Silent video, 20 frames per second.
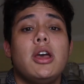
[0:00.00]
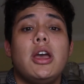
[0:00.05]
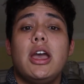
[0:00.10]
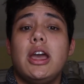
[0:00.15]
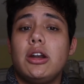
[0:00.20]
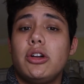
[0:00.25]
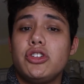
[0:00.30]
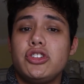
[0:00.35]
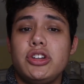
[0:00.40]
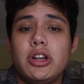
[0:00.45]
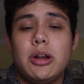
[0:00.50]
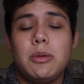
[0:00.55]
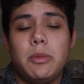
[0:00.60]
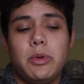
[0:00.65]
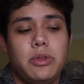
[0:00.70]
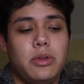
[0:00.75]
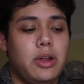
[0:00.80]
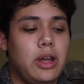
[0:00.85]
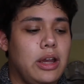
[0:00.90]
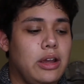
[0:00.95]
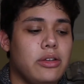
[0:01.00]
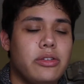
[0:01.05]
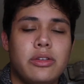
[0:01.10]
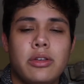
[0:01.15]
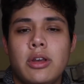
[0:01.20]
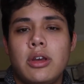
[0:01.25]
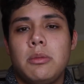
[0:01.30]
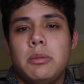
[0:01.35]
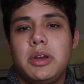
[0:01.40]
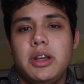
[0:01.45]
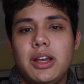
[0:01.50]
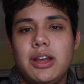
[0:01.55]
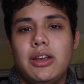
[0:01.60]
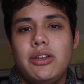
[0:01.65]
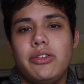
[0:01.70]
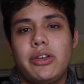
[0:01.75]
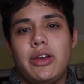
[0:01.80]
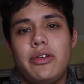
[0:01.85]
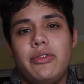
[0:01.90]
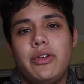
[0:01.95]
And I'll share them with you guys,
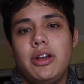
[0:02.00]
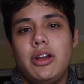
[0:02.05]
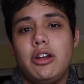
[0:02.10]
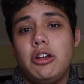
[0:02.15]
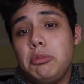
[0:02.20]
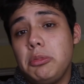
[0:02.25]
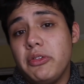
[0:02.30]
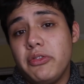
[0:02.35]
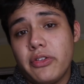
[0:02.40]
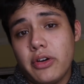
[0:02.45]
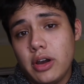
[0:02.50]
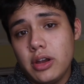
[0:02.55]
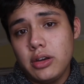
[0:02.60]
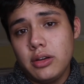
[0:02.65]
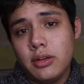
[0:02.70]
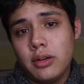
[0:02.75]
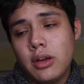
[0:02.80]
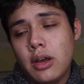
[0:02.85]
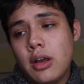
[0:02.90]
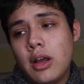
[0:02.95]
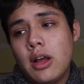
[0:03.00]
because I figured it'd be fun.